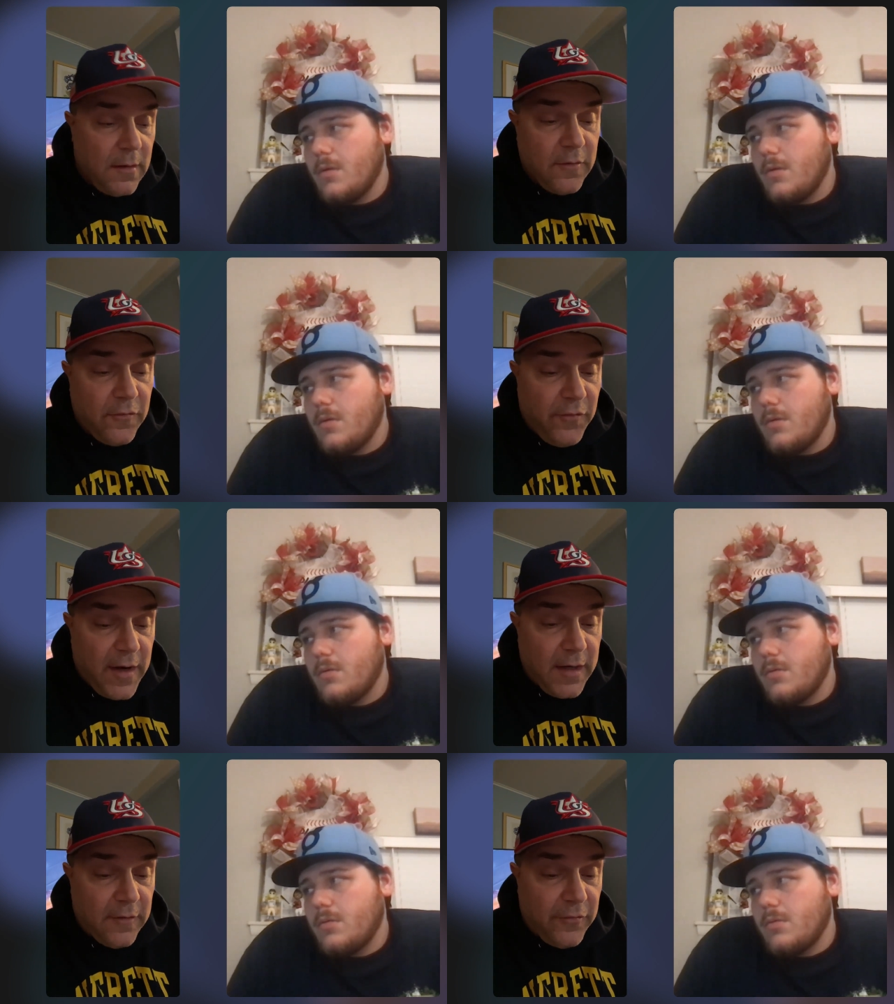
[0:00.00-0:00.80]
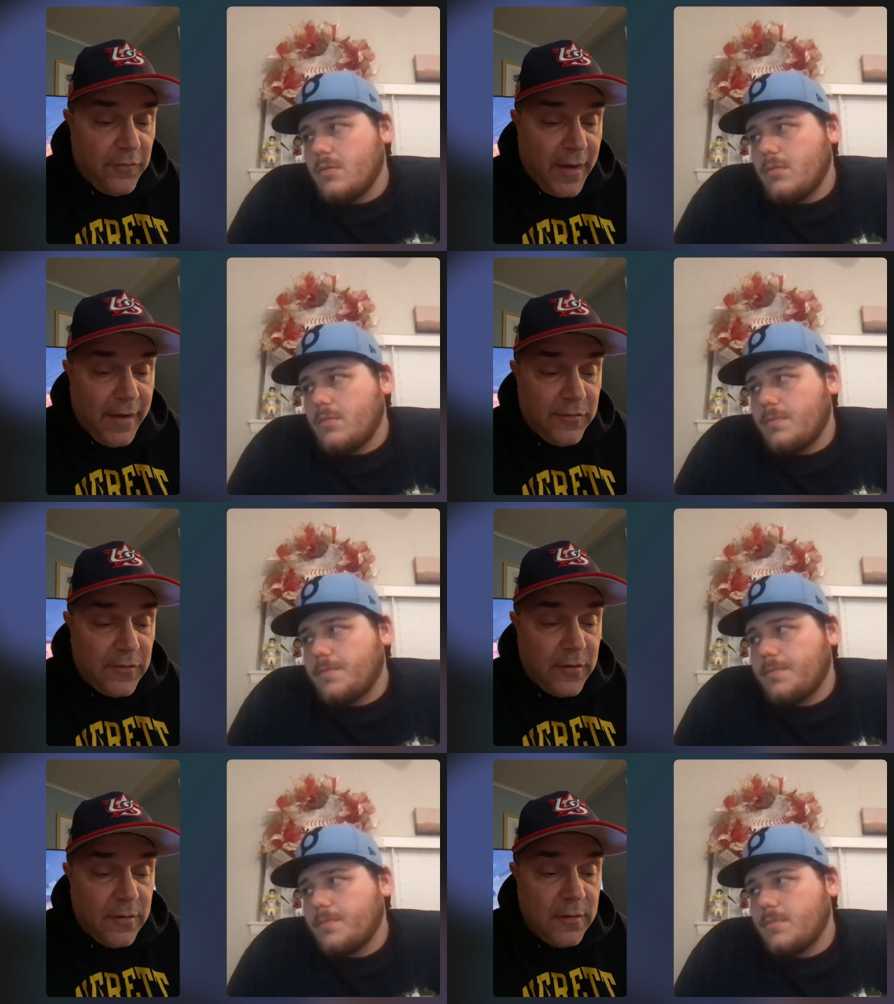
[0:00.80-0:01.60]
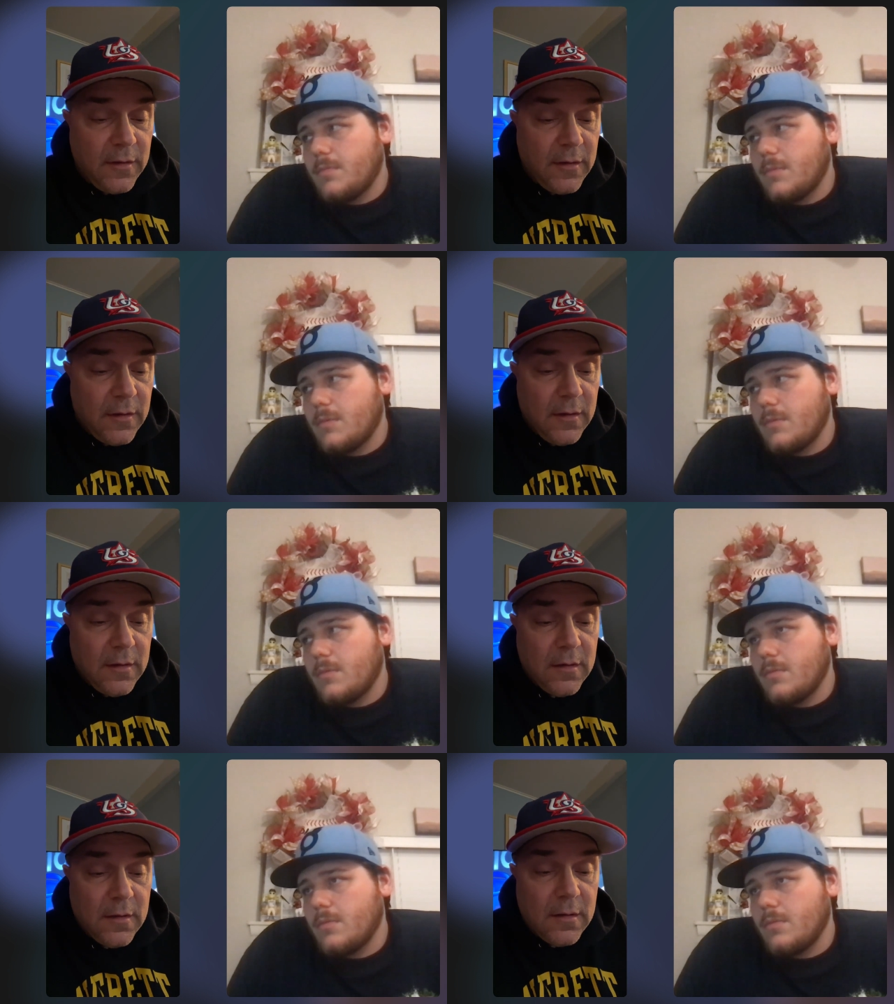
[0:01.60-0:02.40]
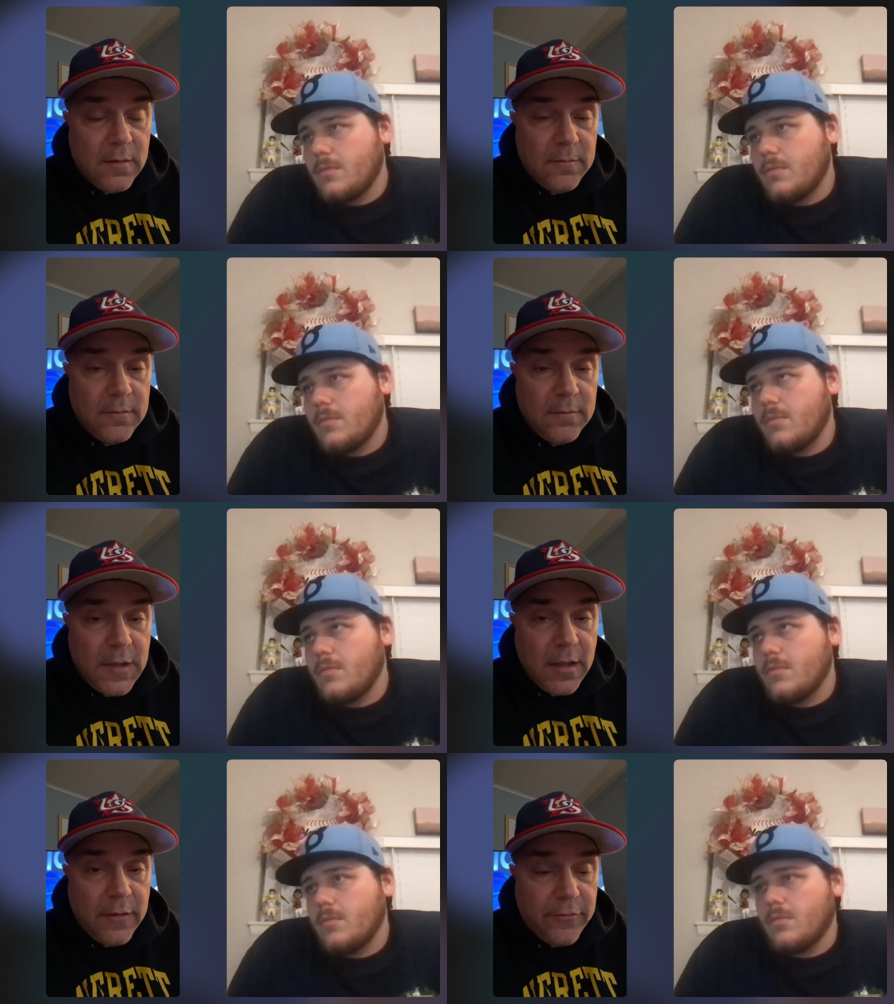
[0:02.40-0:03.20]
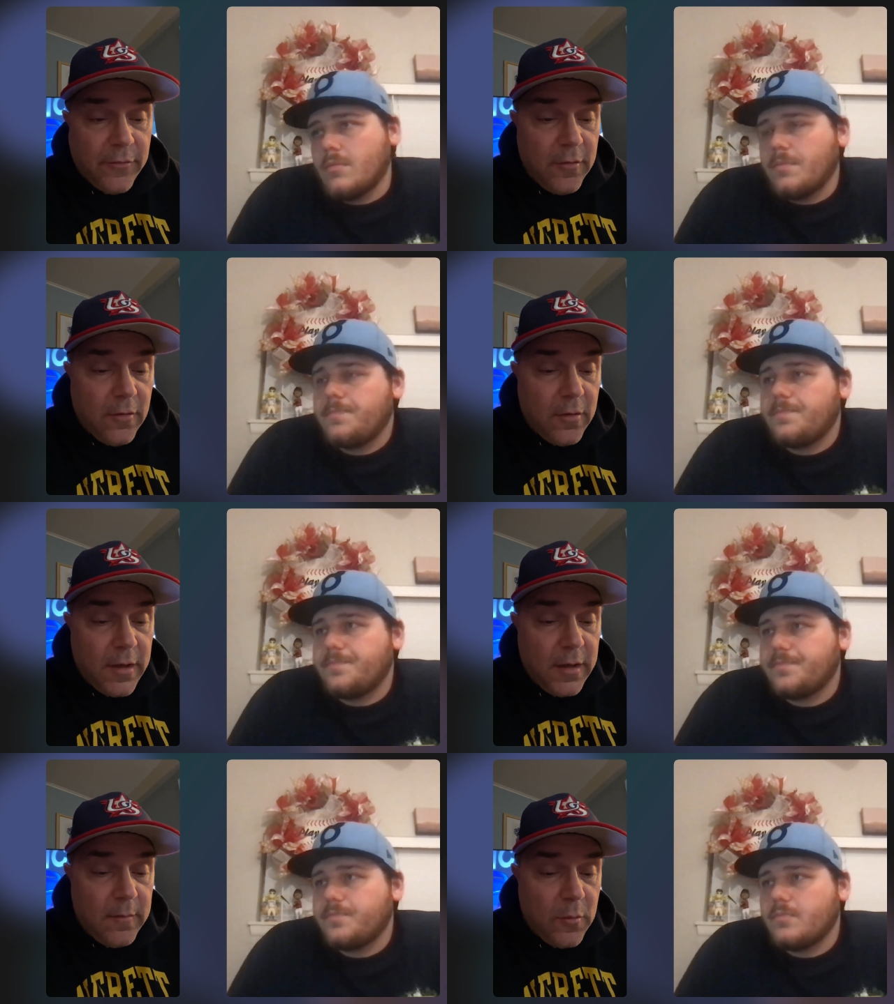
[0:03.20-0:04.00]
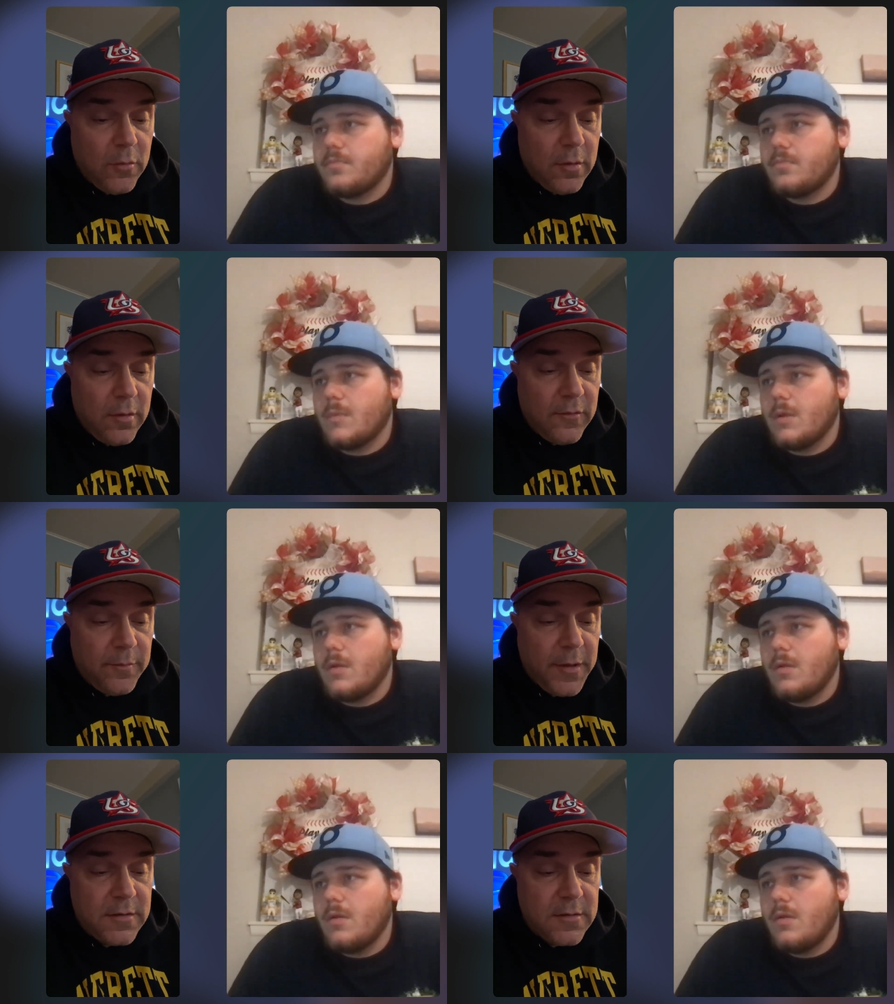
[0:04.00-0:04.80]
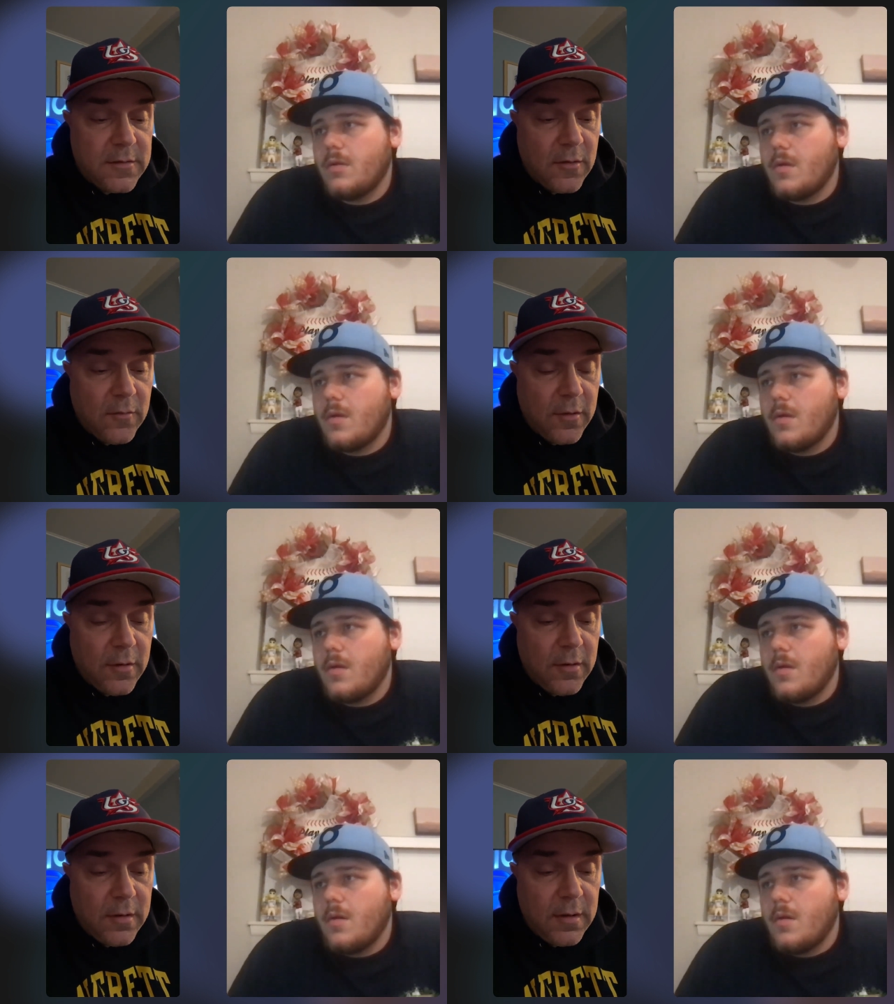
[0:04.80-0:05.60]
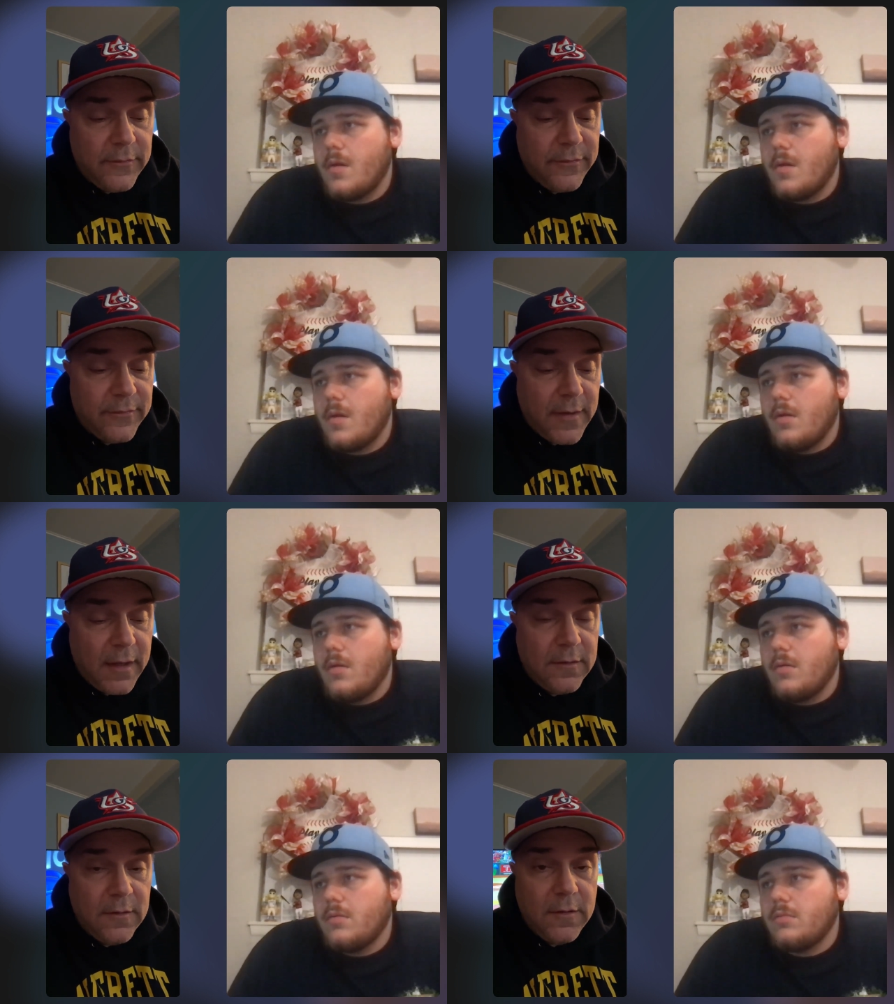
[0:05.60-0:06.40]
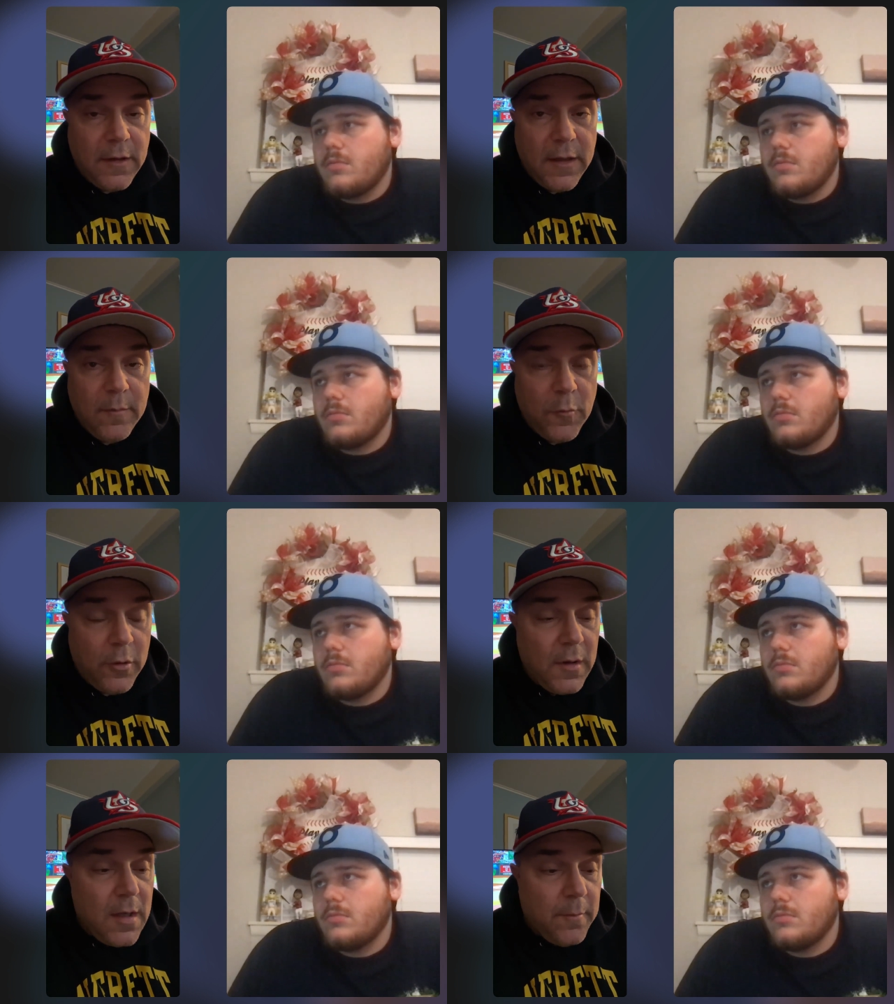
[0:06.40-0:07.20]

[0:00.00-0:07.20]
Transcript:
Speaker 1: fading fast. Um, he doesn't throw hard anymore. His pitches don't work. He's not too good anymore.